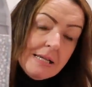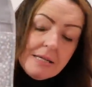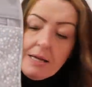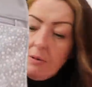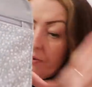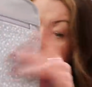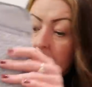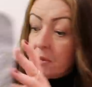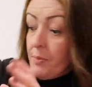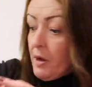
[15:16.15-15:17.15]
So
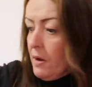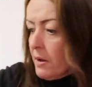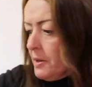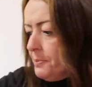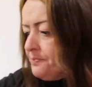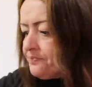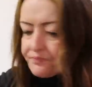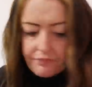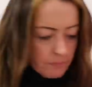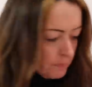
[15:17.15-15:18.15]
that was a bargain.
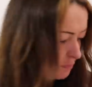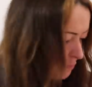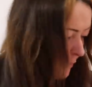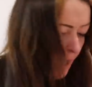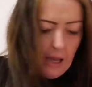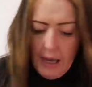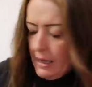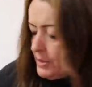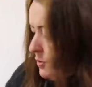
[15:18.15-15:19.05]
And